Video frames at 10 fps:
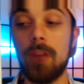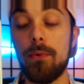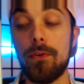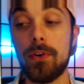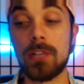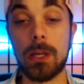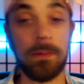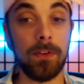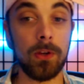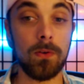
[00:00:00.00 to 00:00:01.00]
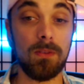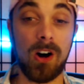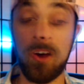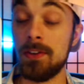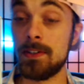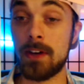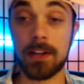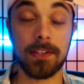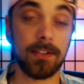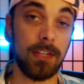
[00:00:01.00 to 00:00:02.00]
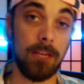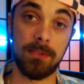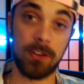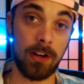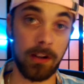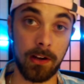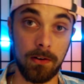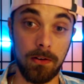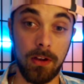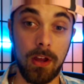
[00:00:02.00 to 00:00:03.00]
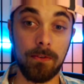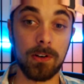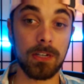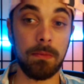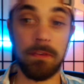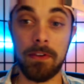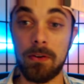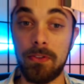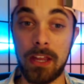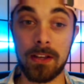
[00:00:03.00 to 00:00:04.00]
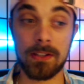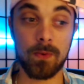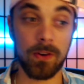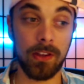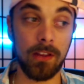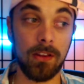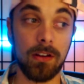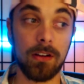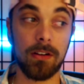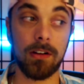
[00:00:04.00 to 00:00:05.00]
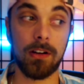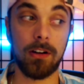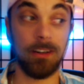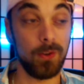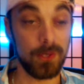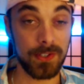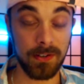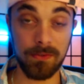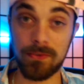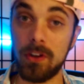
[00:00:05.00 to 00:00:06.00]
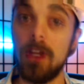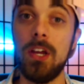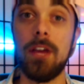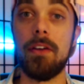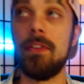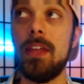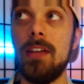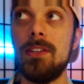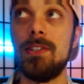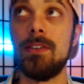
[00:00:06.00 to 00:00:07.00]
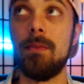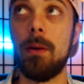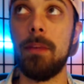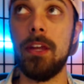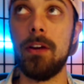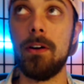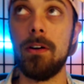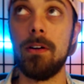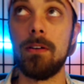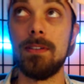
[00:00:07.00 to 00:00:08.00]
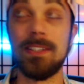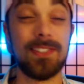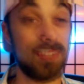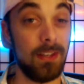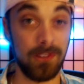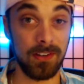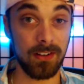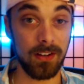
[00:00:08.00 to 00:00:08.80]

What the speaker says: For some of you, all is not as it seems right now. For some of you, things really look elusive. Things appear deceiving.